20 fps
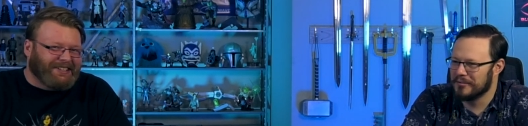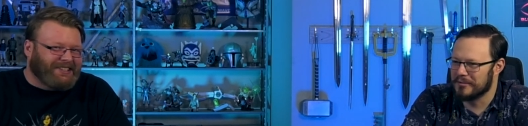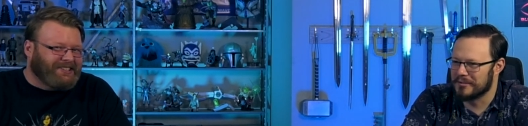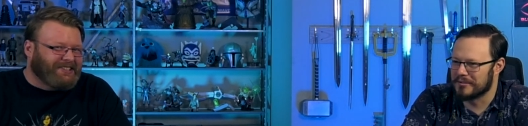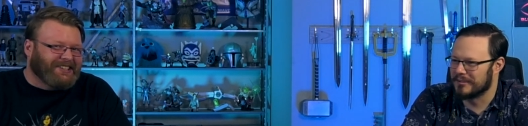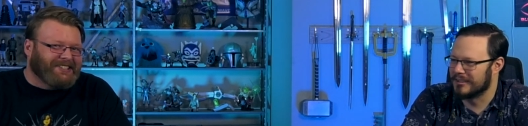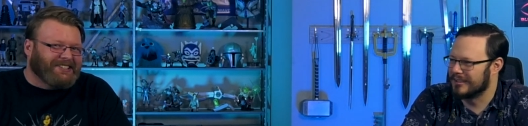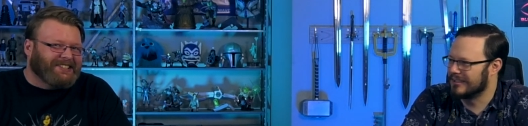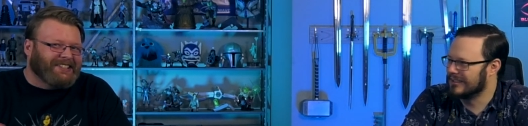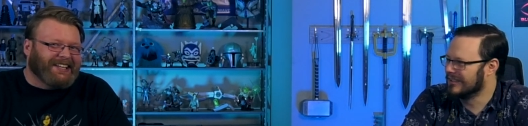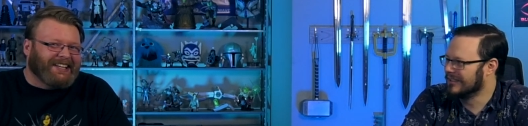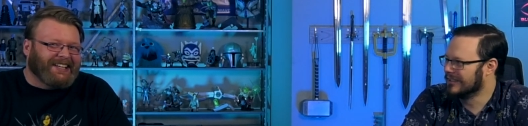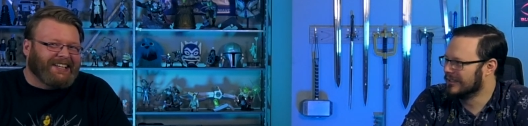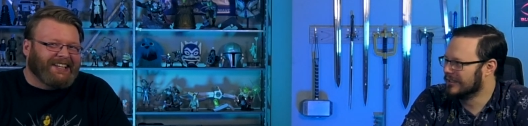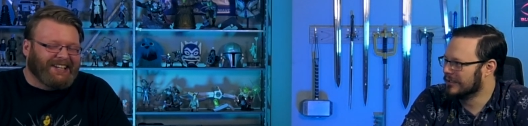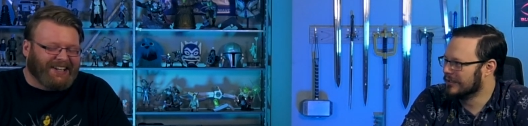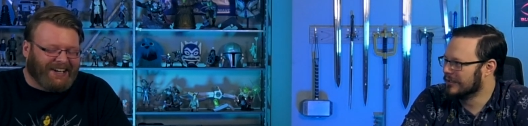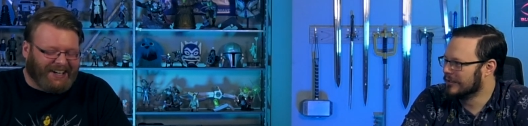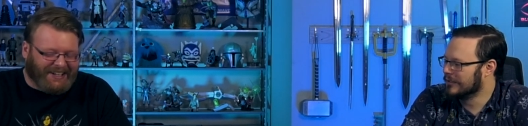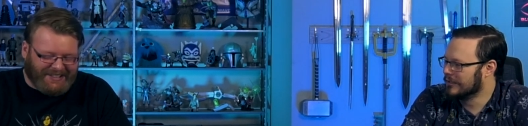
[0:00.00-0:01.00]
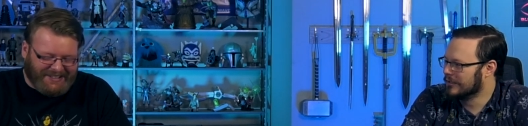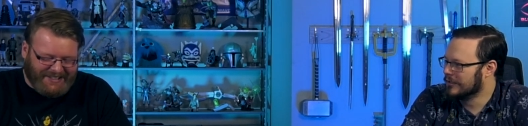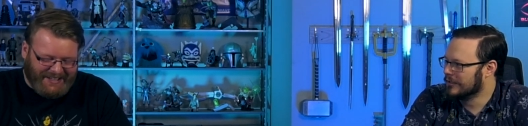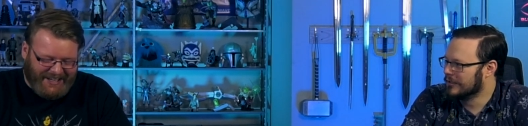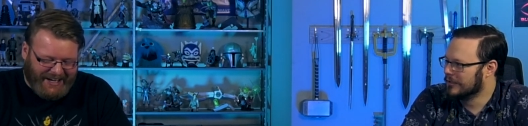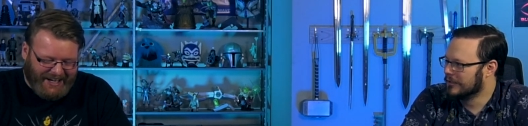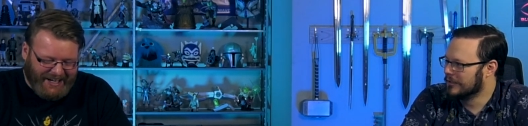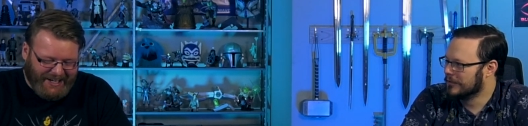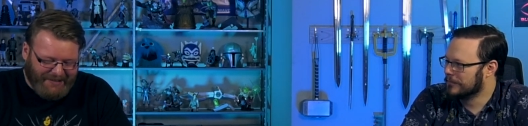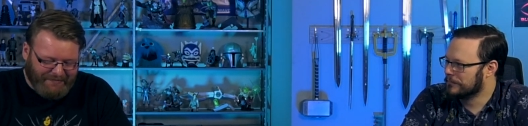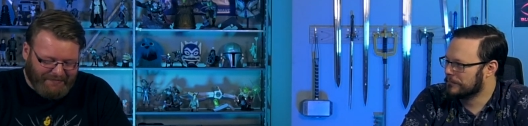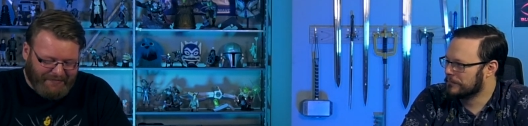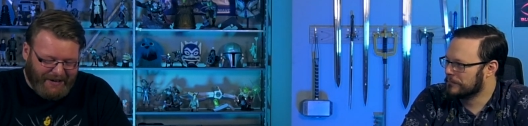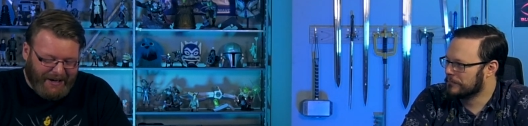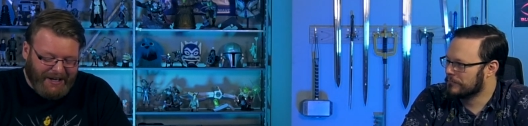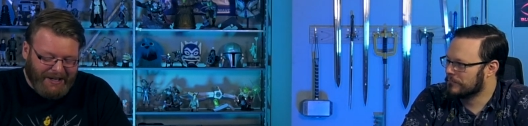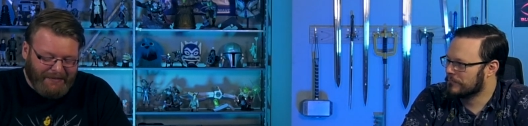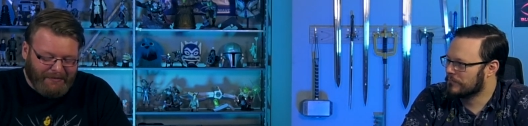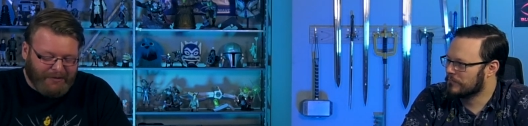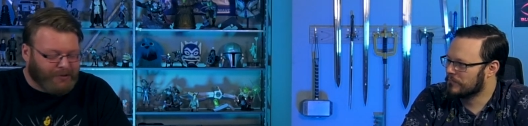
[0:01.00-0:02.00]
Speaker 1: it's just like Enoch's. I am.
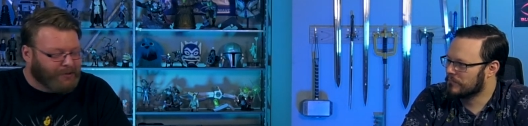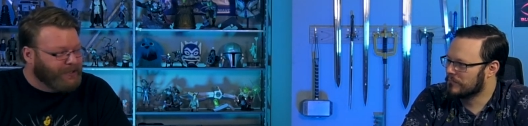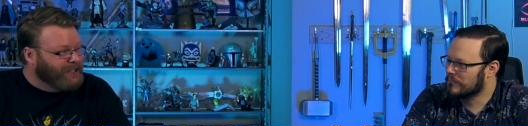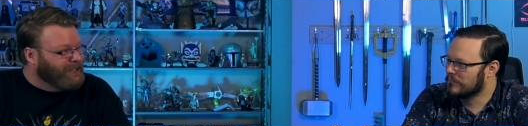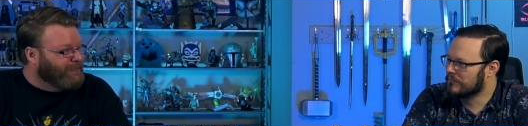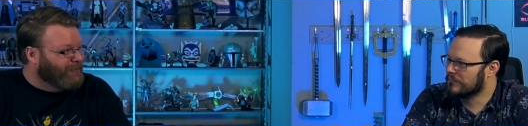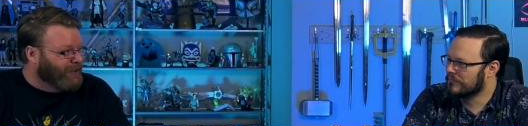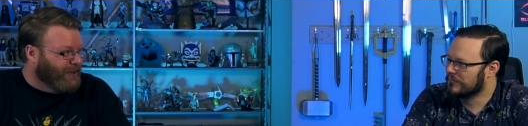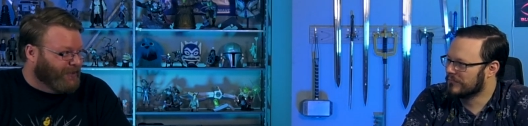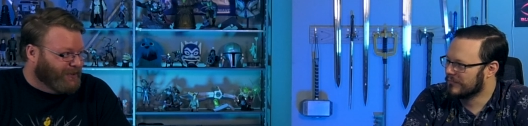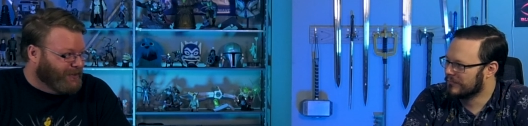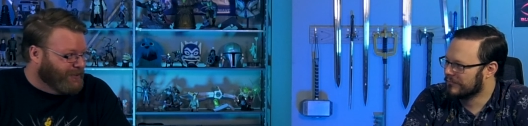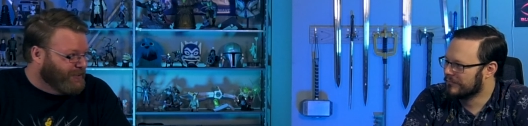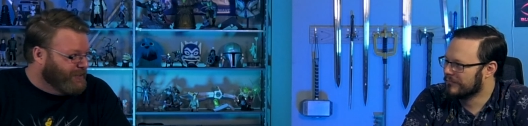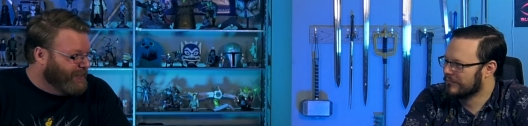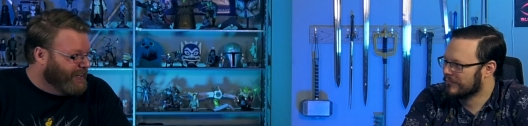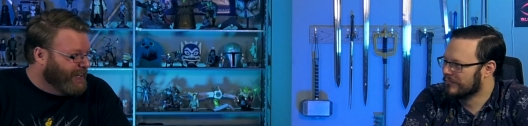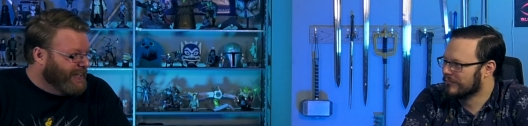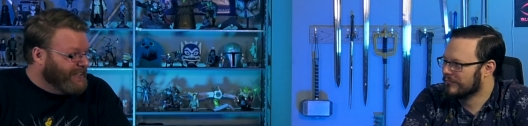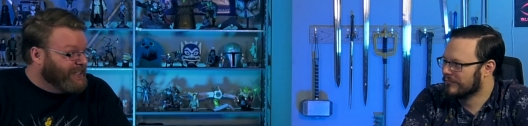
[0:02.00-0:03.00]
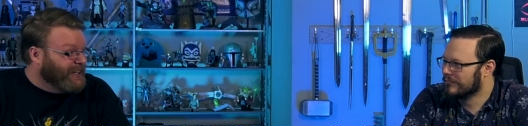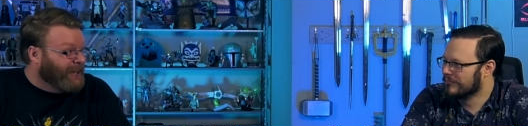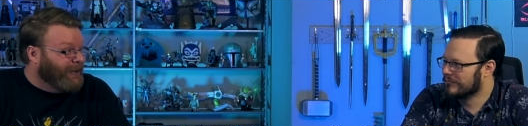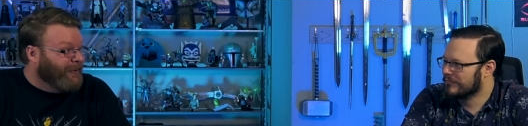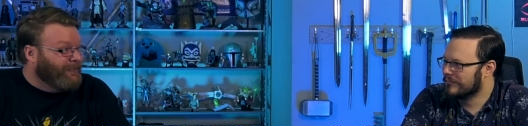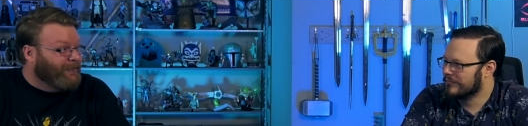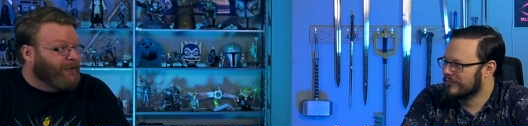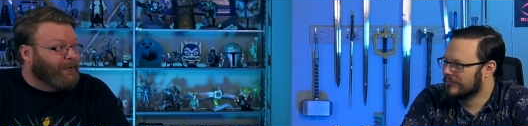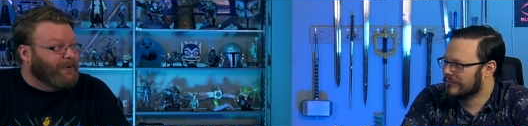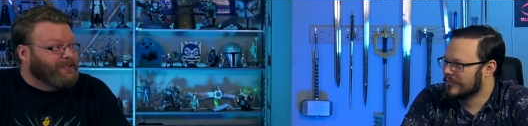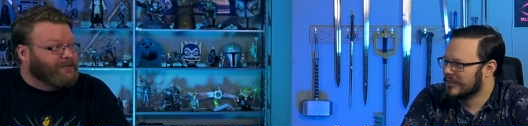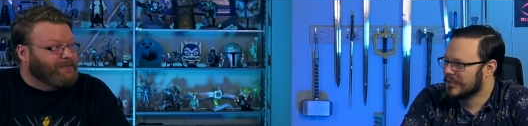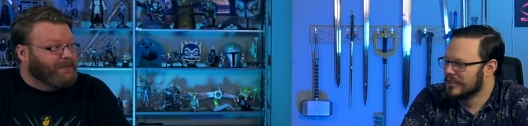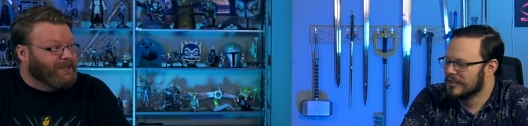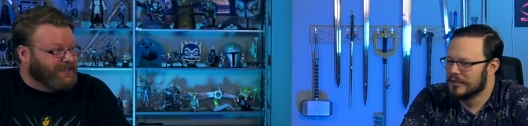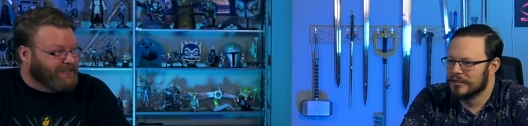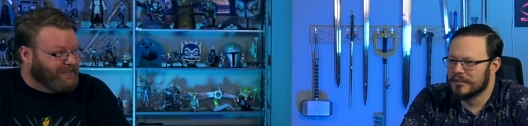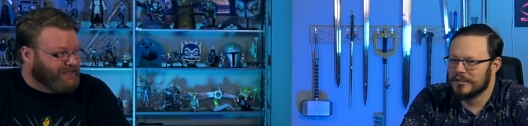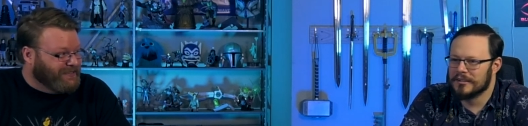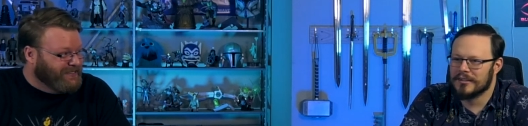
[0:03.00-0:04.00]
I am Kree, brother, as I have always
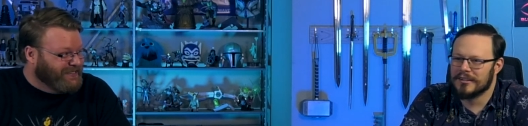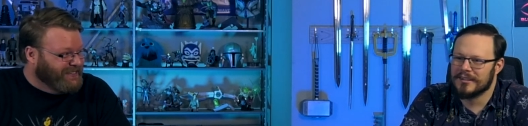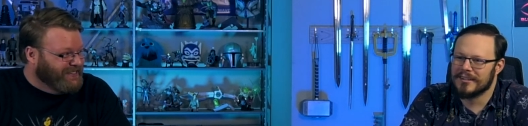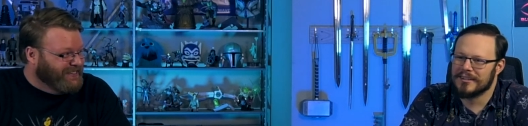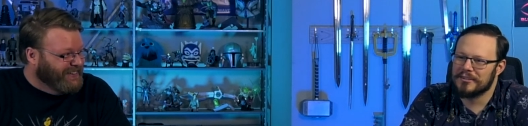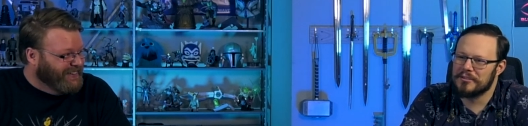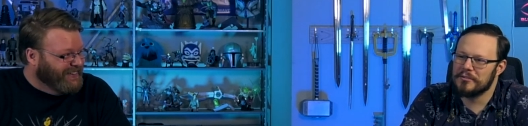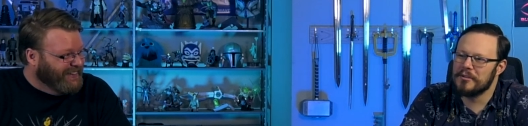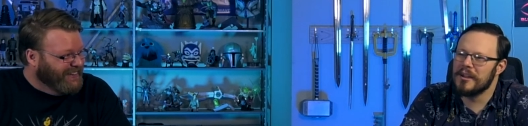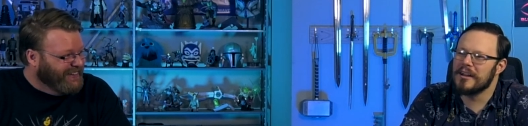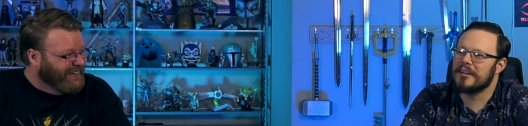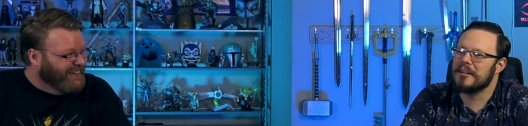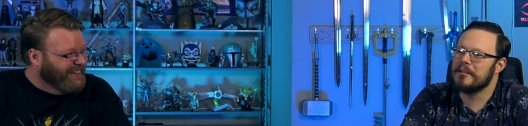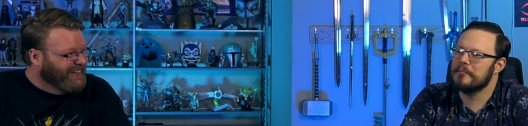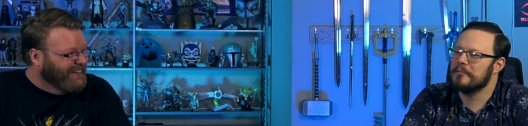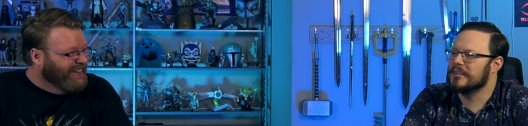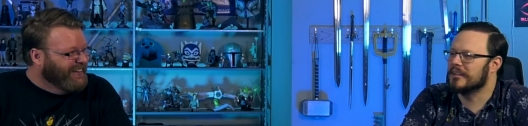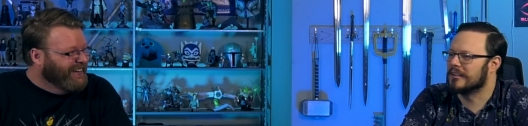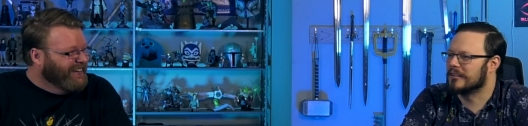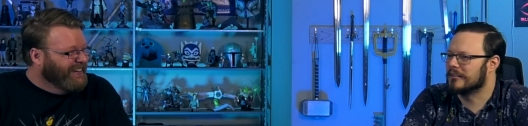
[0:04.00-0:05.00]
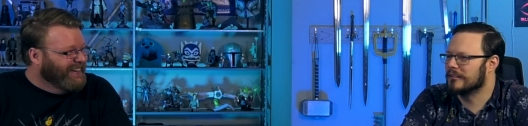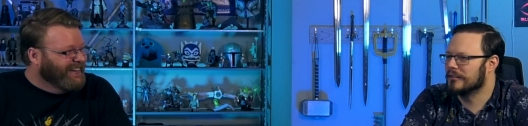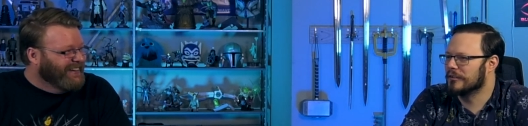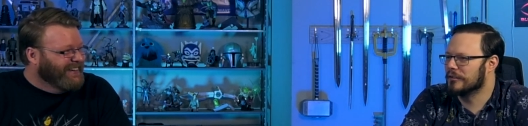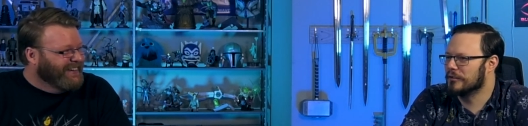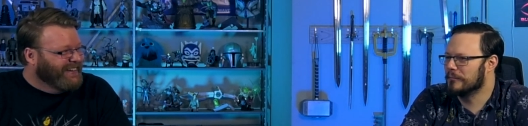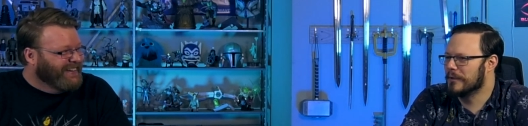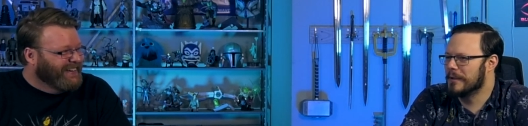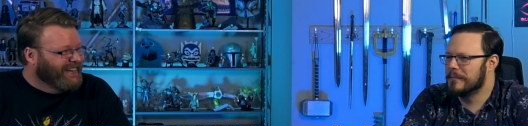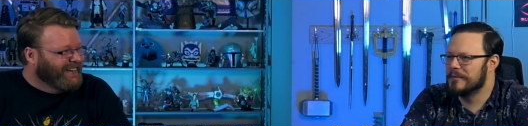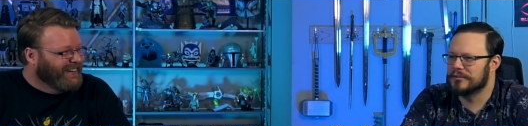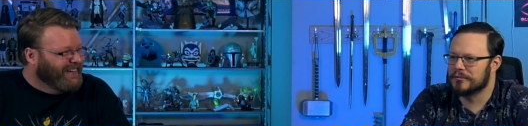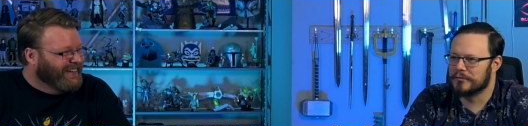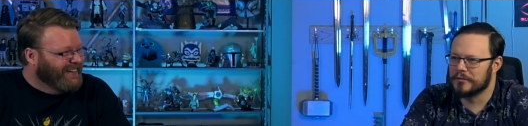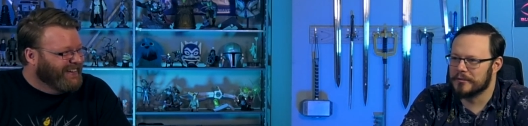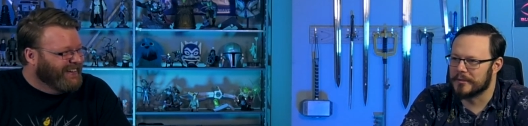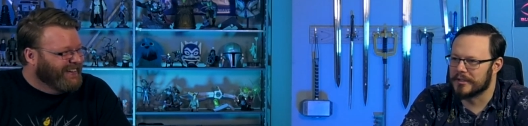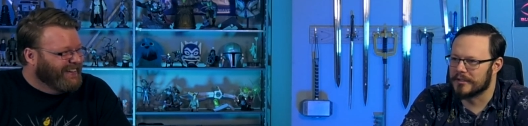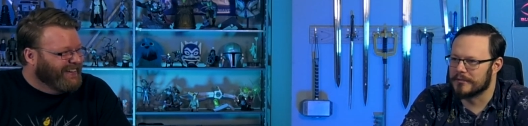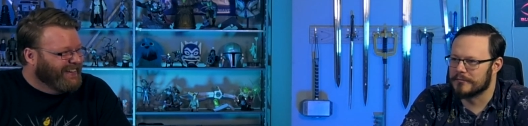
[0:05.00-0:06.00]
been.
Speaker 2: Do not come in there may be
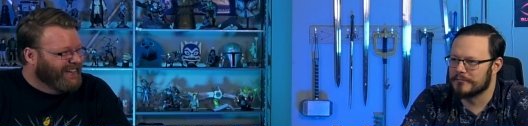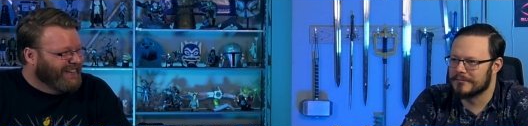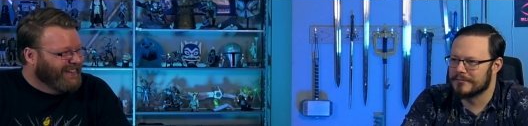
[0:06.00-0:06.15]
screaming.